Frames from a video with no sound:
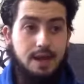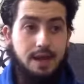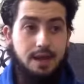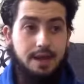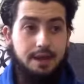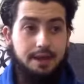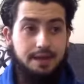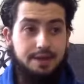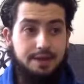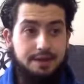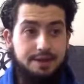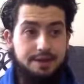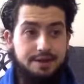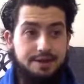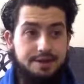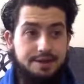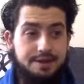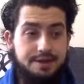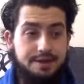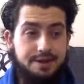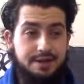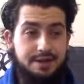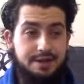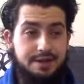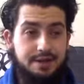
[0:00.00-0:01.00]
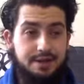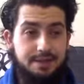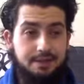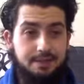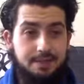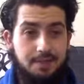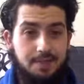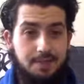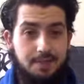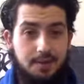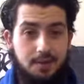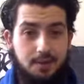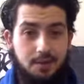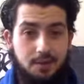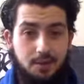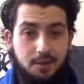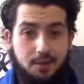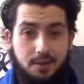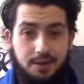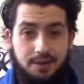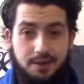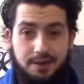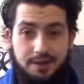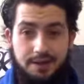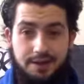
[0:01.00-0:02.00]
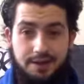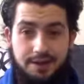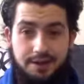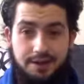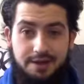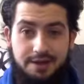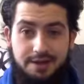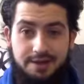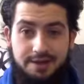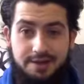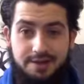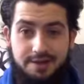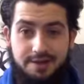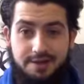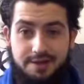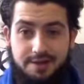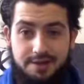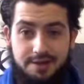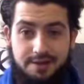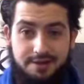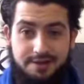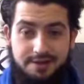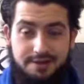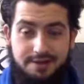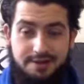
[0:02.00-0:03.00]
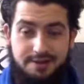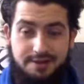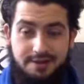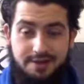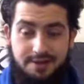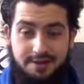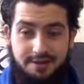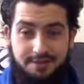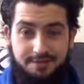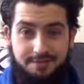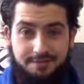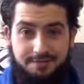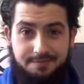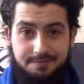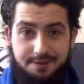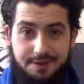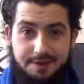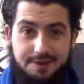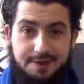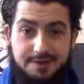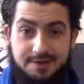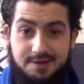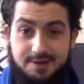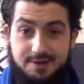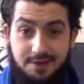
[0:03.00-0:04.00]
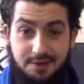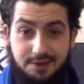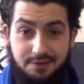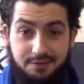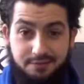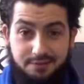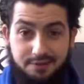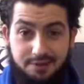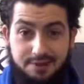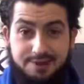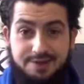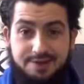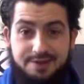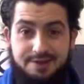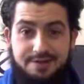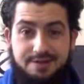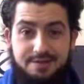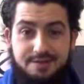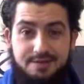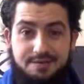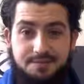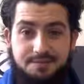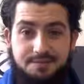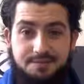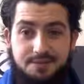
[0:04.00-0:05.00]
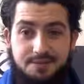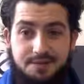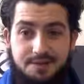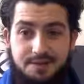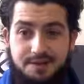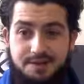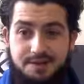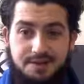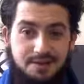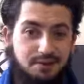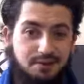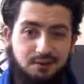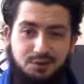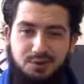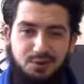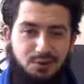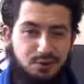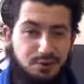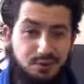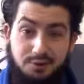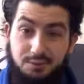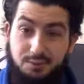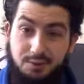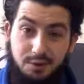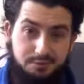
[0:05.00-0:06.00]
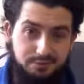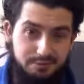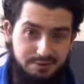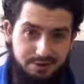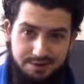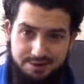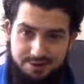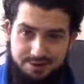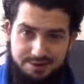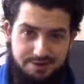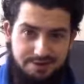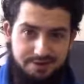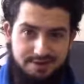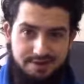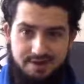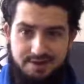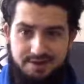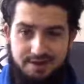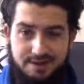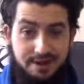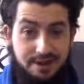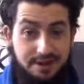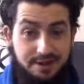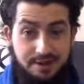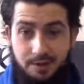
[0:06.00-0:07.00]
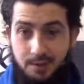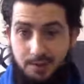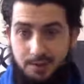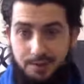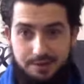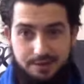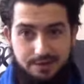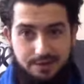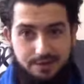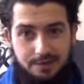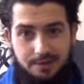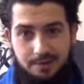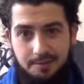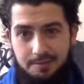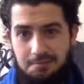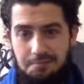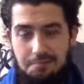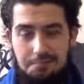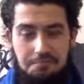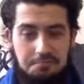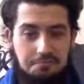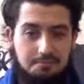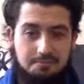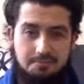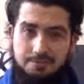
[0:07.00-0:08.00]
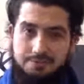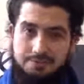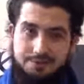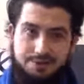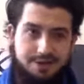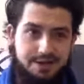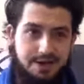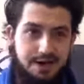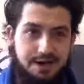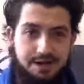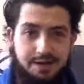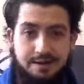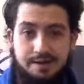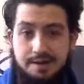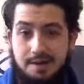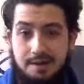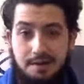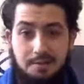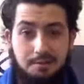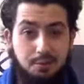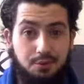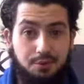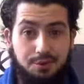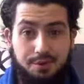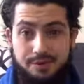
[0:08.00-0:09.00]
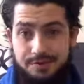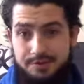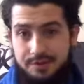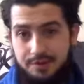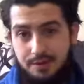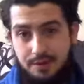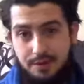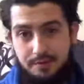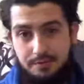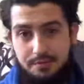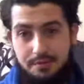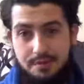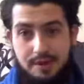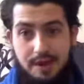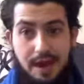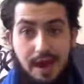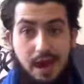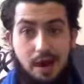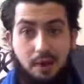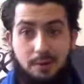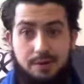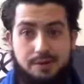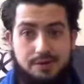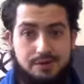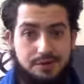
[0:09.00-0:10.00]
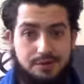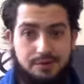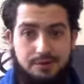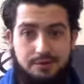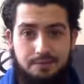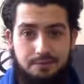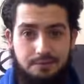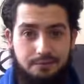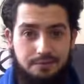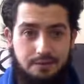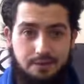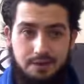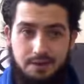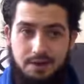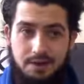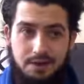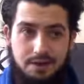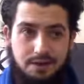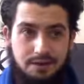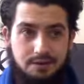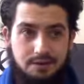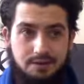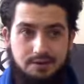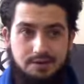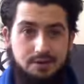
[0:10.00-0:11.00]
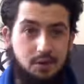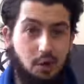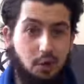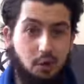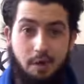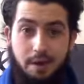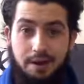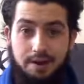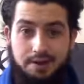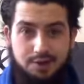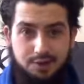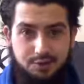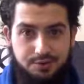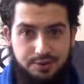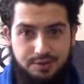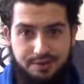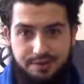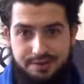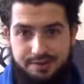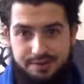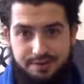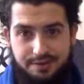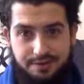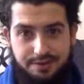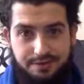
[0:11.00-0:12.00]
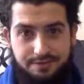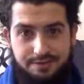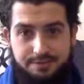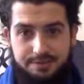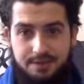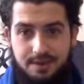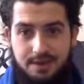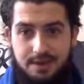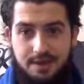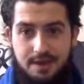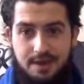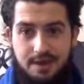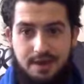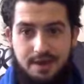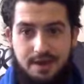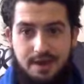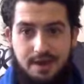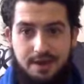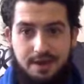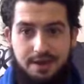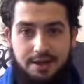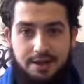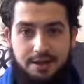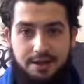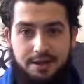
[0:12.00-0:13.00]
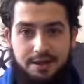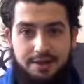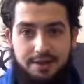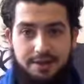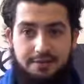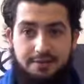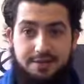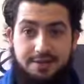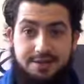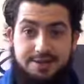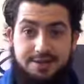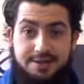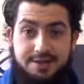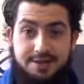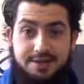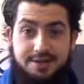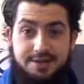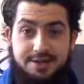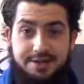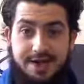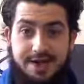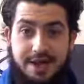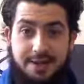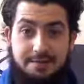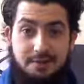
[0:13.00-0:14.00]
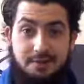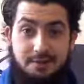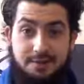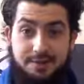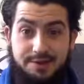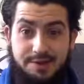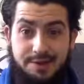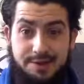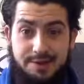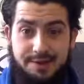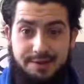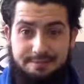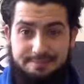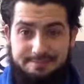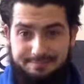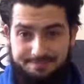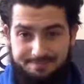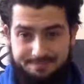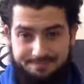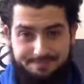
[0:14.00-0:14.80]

And when I did study of religions, I studied all sorts of world religions, studied Hinduism, Christianity, Buddhism, Taoism, Zoroastrianism, and eventually you came to Islam.